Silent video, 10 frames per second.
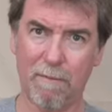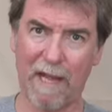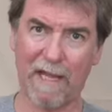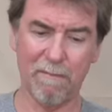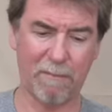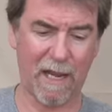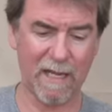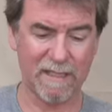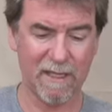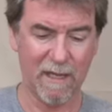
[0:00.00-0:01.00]
back in
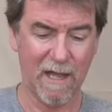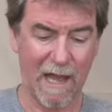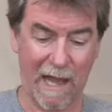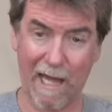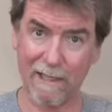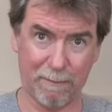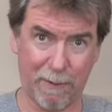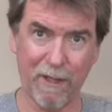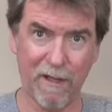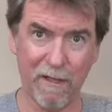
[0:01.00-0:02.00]
place, as
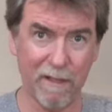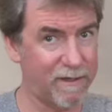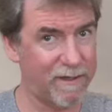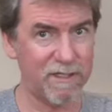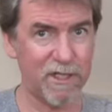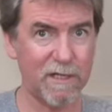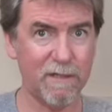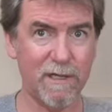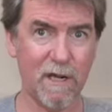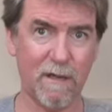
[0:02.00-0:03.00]
per the genuine